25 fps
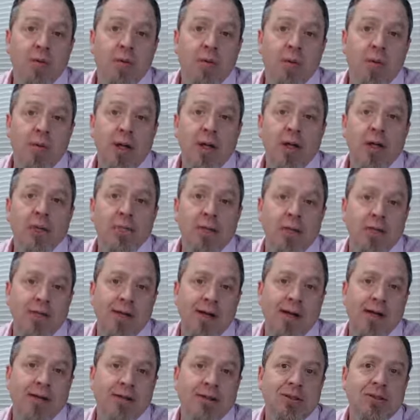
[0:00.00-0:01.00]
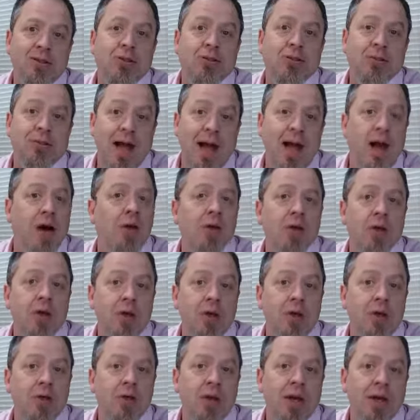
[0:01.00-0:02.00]
really provides you
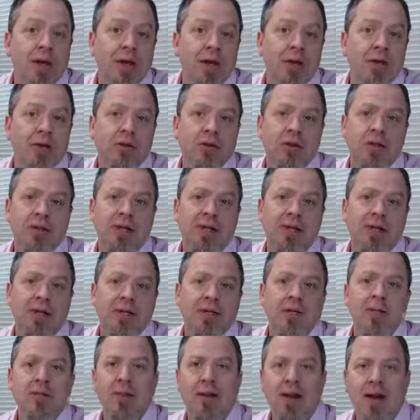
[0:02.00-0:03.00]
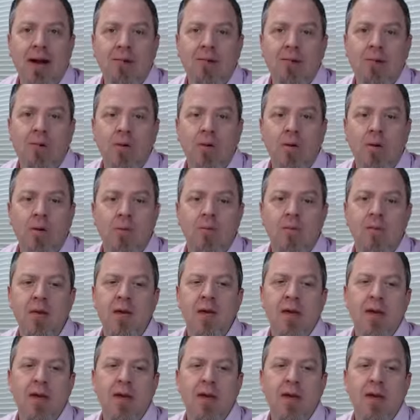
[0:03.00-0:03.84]
value in understanding the platform